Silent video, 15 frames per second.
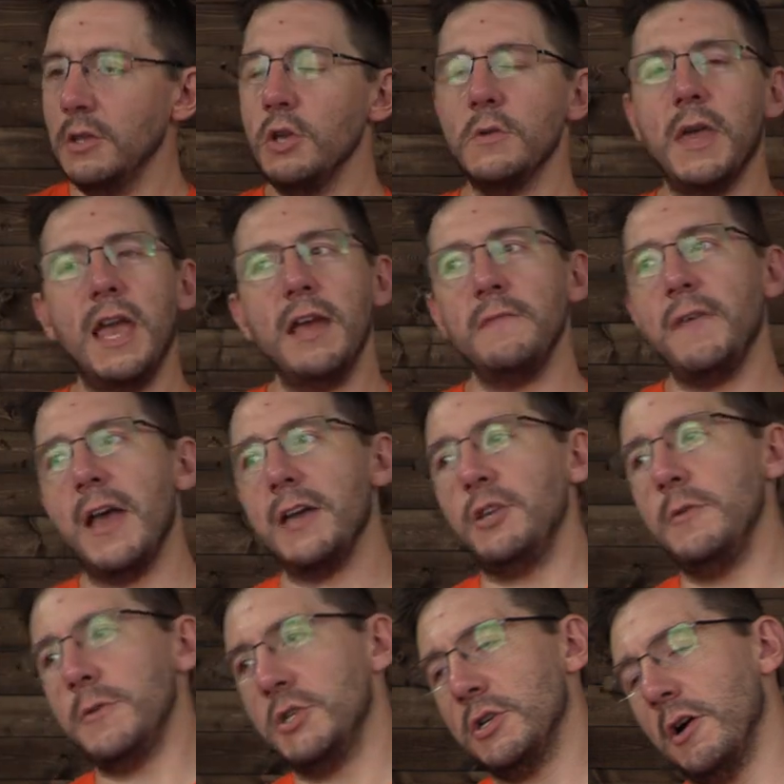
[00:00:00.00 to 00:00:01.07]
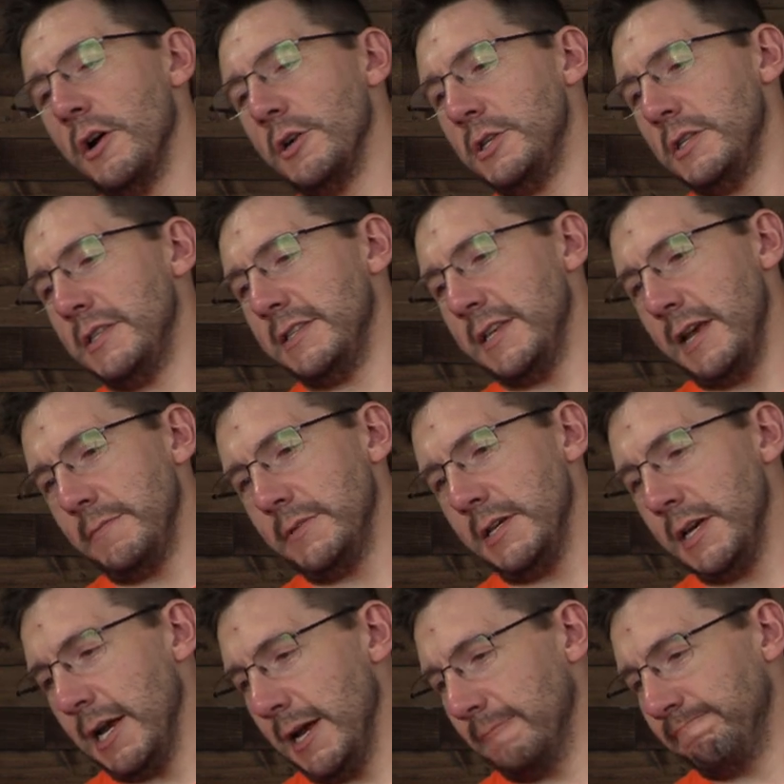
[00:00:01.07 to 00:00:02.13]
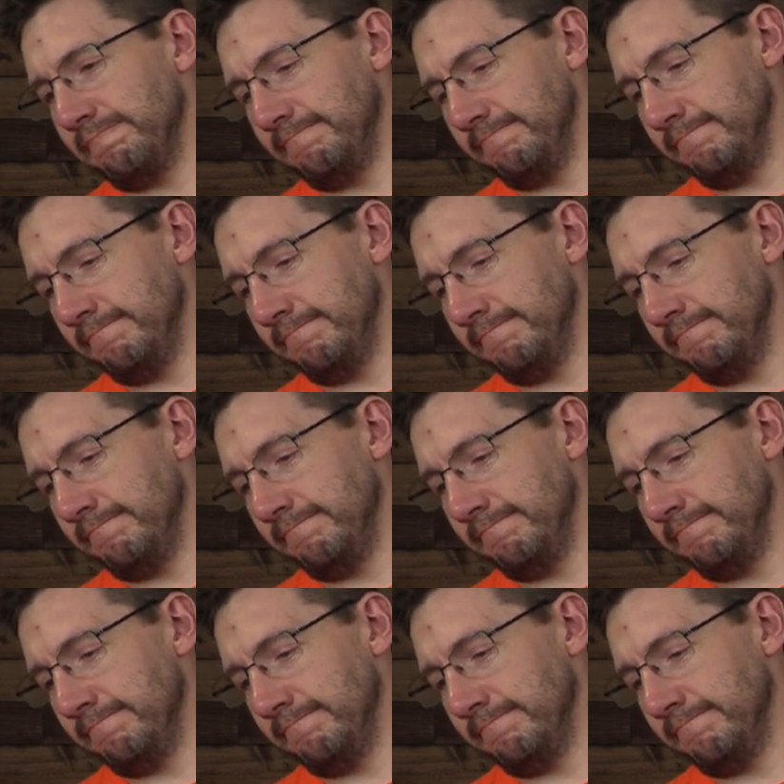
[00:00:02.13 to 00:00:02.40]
You can't vacuum and charge at the same time.